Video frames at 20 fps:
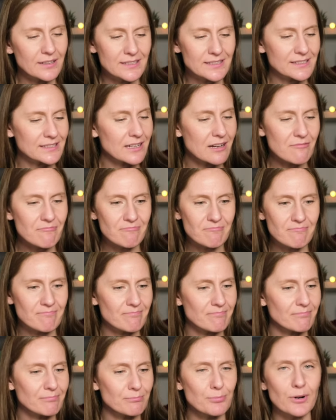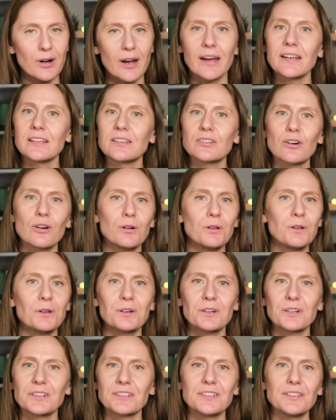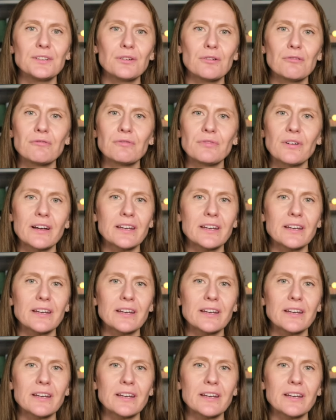some bright colored, you know, funny,